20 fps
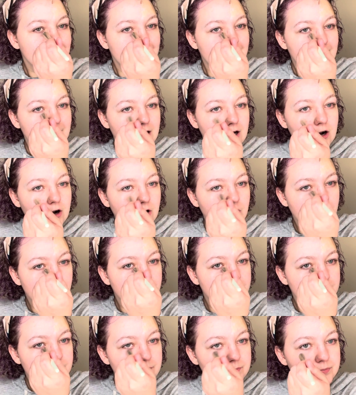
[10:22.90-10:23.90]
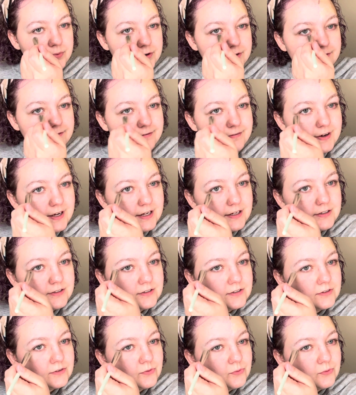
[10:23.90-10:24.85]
help prevent